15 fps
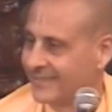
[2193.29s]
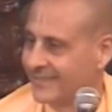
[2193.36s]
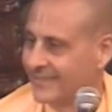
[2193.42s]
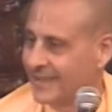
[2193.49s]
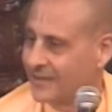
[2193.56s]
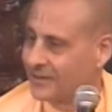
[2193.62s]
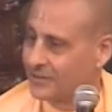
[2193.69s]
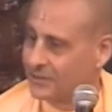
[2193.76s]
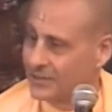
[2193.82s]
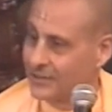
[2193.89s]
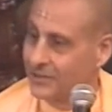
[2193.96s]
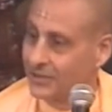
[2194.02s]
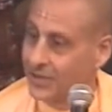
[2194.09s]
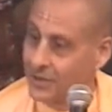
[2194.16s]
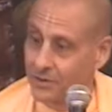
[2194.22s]
Not only
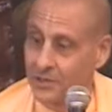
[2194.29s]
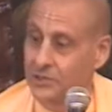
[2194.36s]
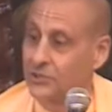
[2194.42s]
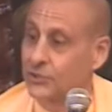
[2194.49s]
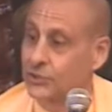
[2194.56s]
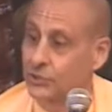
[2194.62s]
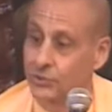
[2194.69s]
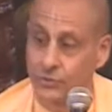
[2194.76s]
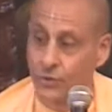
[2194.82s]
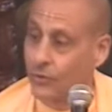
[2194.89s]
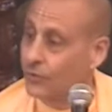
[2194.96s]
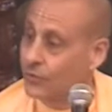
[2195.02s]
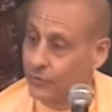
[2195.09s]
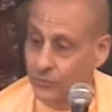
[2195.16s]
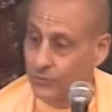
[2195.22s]
you get all this
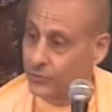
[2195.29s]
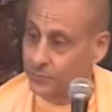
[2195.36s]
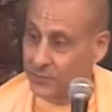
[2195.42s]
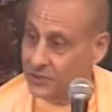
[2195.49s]
gold,